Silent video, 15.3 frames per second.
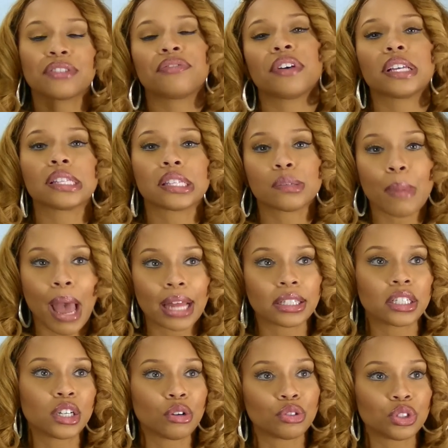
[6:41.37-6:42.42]
a fun spot
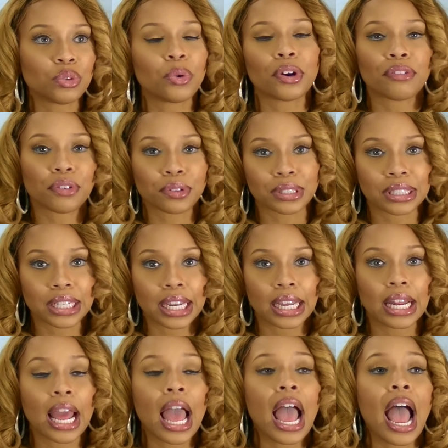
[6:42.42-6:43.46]
to go to on a first date.